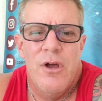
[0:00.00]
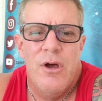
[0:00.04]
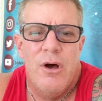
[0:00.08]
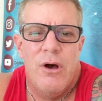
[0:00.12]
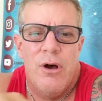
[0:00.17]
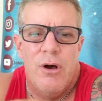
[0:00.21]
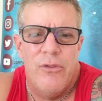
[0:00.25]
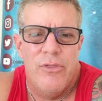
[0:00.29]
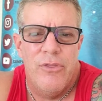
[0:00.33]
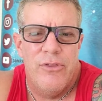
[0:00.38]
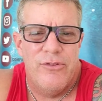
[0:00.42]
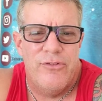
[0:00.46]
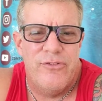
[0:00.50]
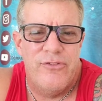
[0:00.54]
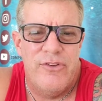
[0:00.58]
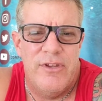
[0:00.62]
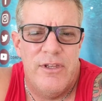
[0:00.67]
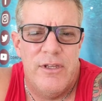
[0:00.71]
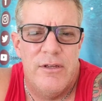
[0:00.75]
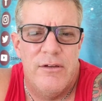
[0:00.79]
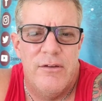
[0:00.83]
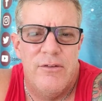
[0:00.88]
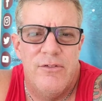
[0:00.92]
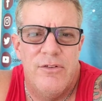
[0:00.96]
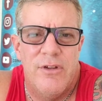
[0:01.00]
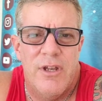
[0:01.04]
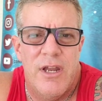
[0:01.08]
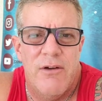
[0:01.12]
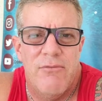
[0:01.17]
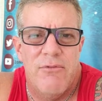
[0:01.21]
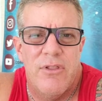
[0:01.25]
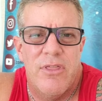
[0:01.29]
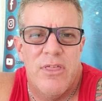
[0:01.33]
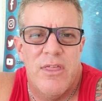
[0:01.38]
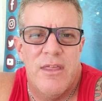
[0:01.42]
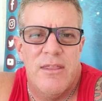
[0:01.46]
all the seals and
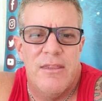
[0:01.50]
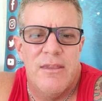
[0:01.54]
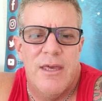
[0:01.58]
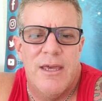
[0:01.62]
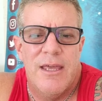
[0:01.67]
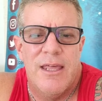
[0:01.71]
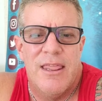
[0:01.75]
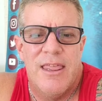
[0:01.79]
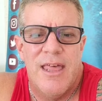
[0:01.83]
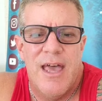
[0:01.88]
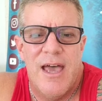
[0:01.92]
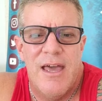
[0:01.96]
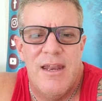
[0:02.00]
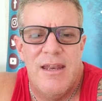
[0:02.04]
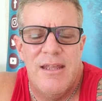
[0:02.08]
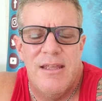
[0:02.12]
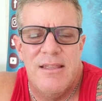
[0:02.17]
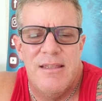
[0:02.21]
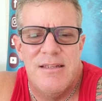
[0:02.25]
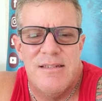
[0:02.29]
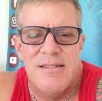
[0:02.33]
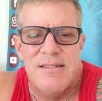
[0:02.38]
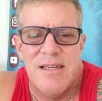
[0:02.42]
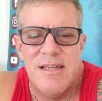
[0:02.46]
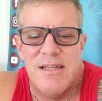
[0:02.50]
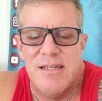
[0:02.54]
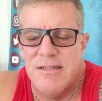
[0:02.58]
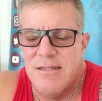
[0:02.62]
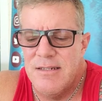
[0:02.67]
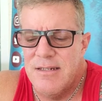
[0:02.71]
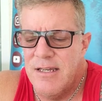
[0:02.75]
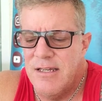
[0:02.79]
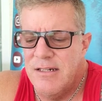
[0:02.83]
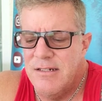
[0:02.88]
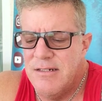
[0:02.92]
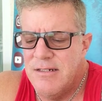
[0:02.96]
everything like that in the second
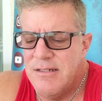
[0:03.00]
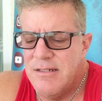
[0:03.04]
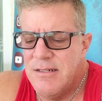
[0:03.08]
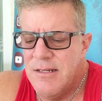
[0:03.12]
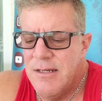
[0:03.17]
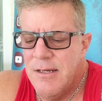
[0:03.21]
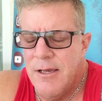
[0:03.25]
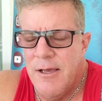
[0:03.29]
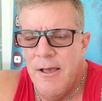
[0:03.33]
stages.